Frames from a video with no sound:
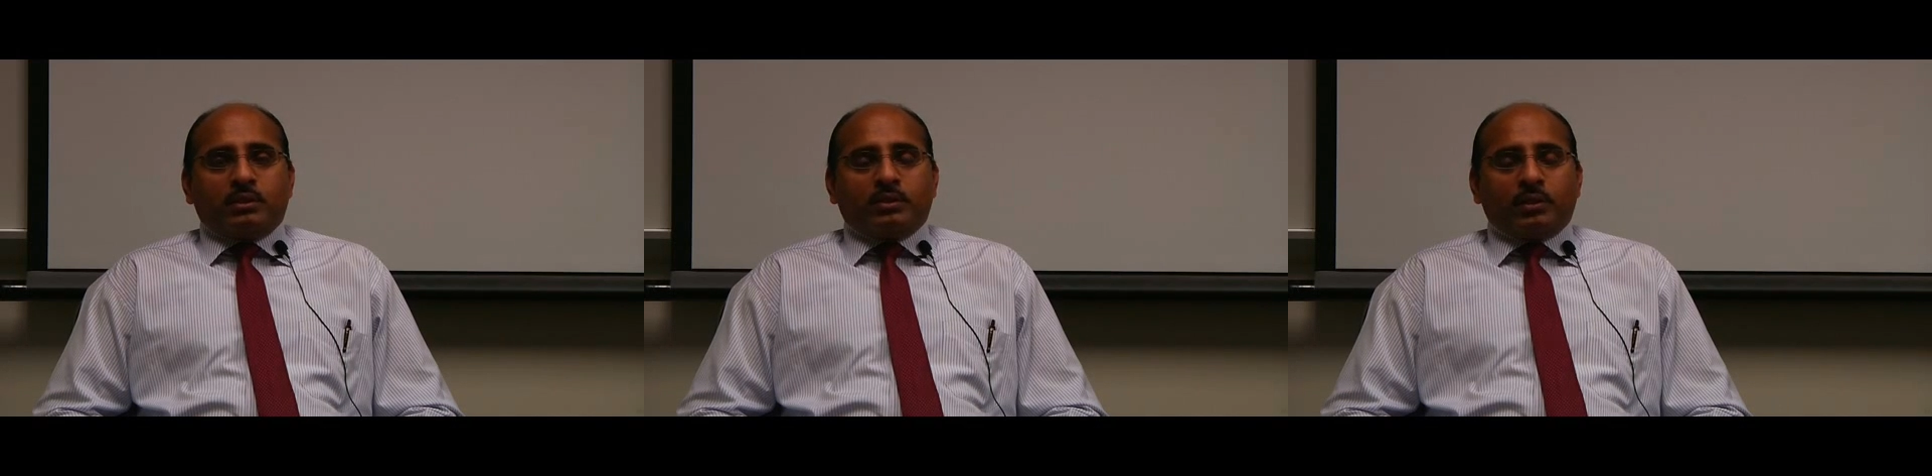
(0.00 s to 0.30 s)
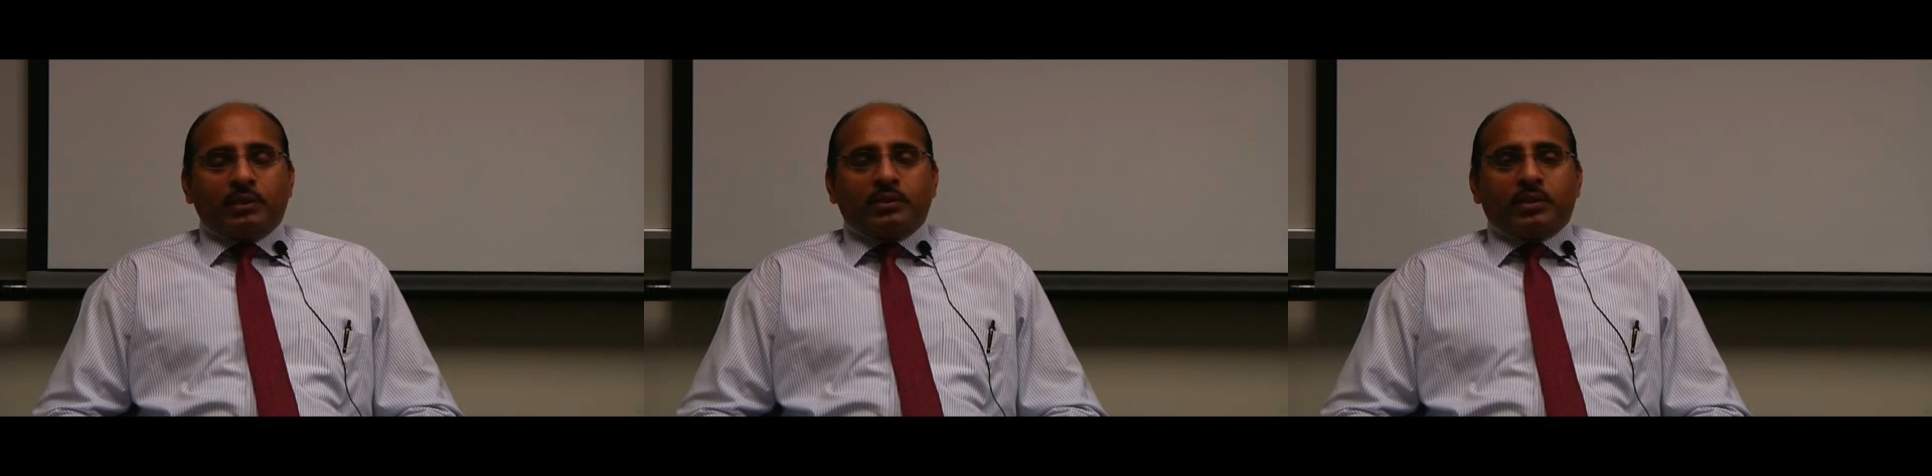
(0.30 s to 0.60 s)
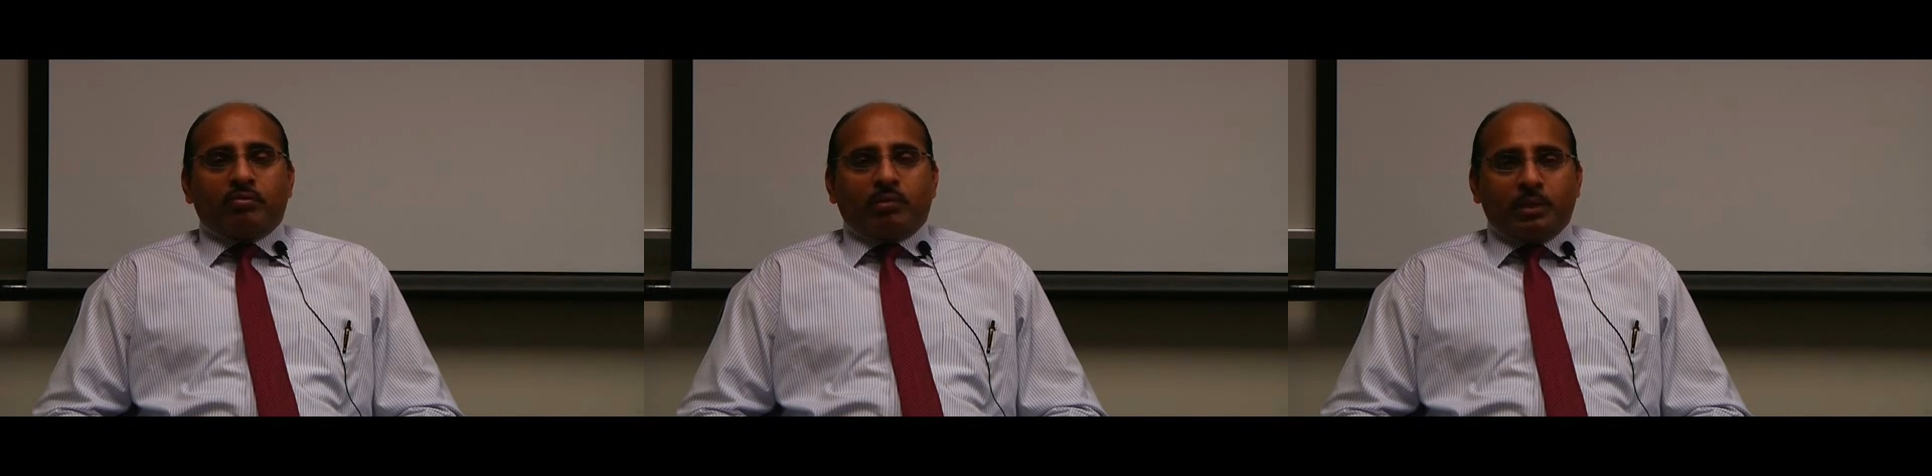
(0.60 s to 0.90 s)

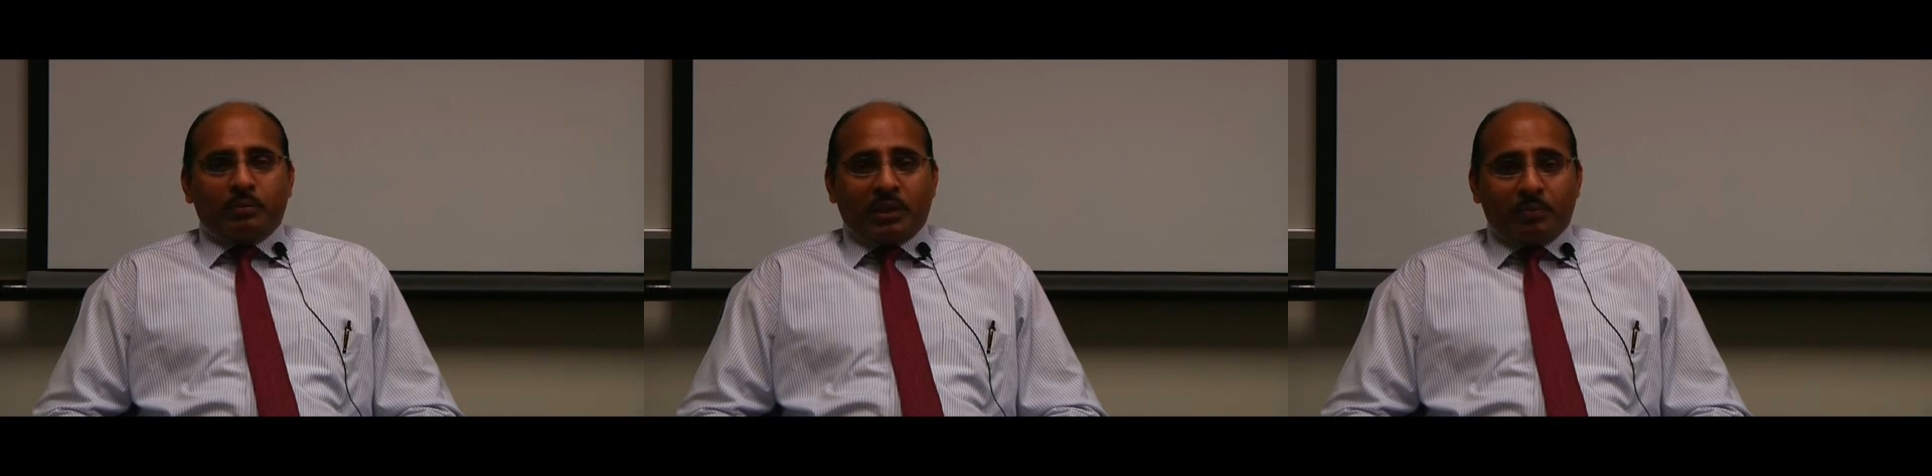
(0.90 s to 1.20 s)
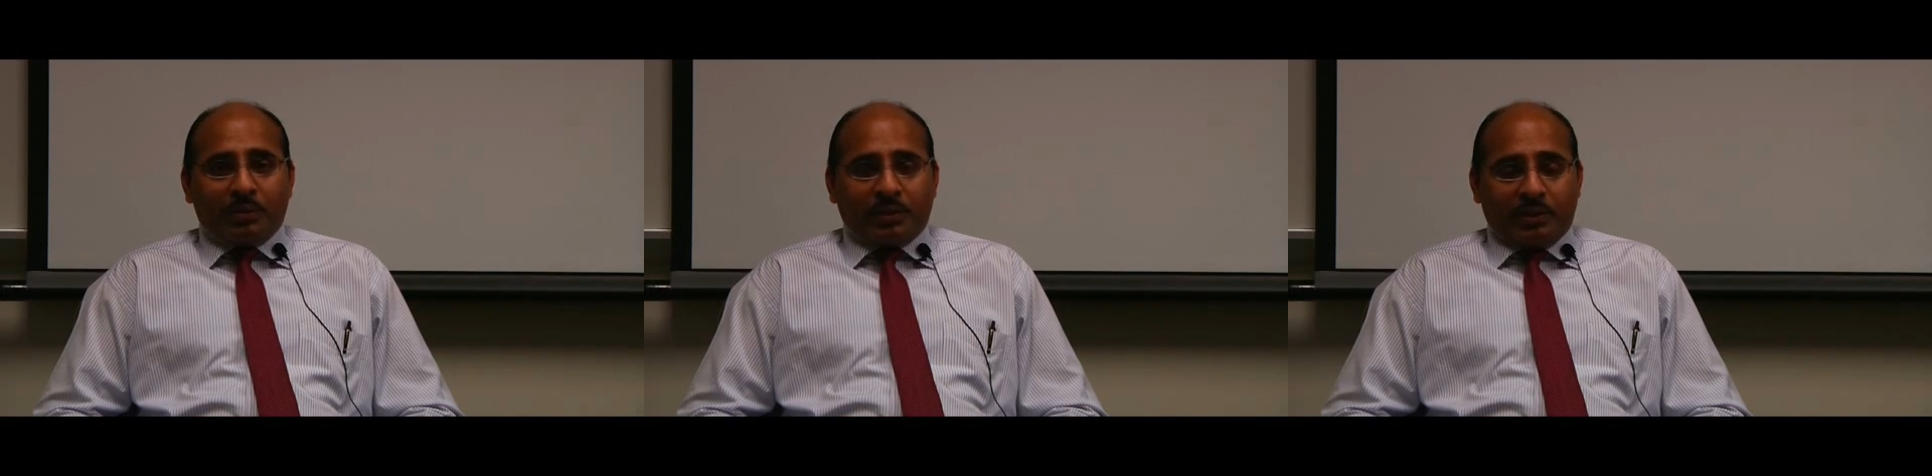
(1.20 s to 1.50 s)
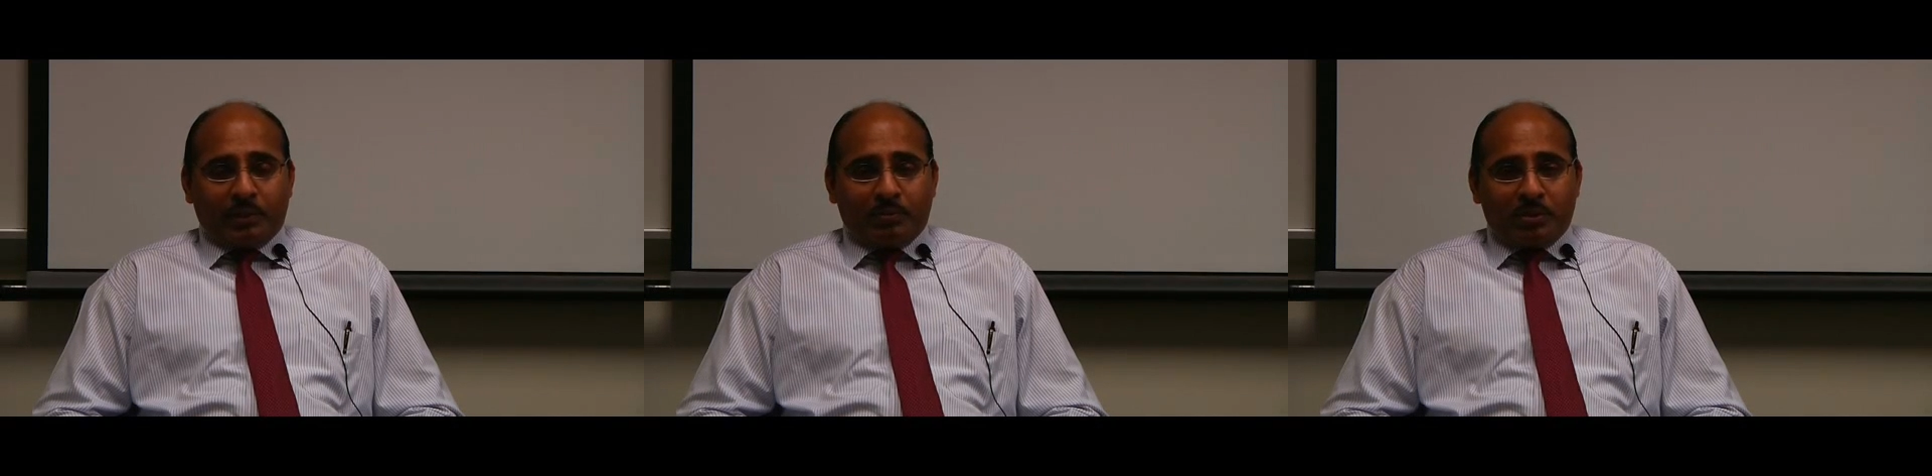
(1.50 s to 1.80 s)
installation of fiber optic
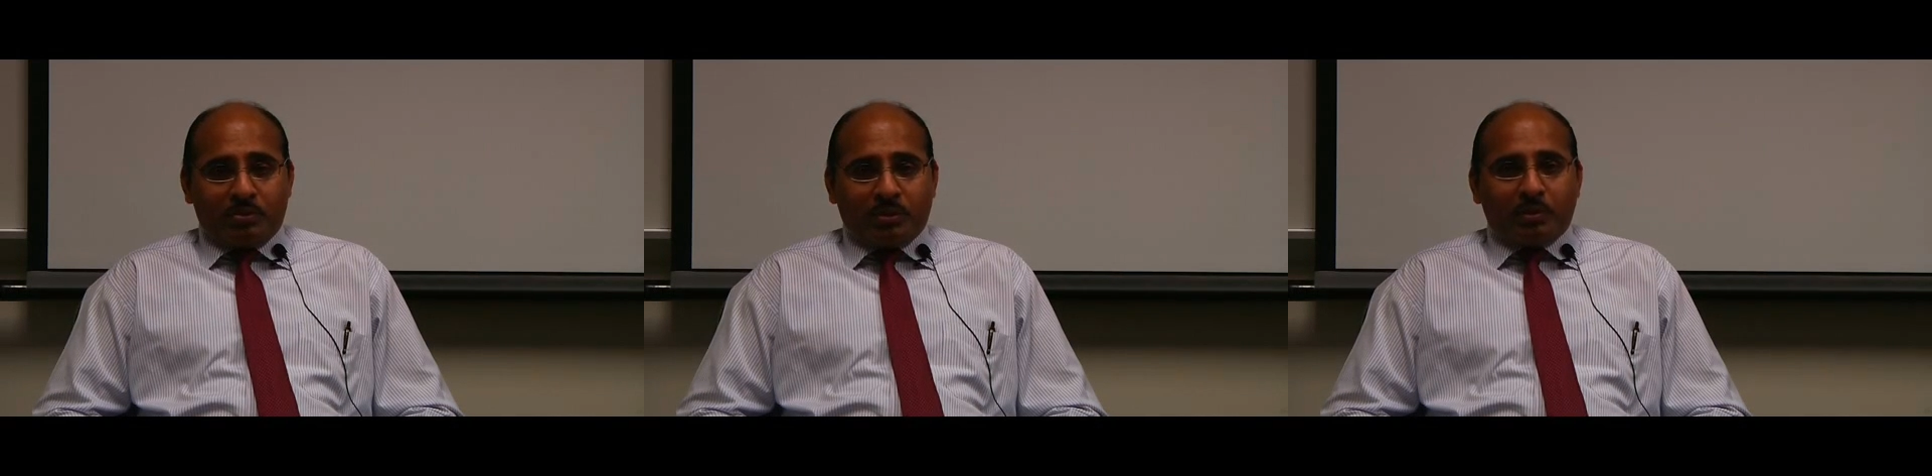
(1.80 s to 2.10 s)
cable to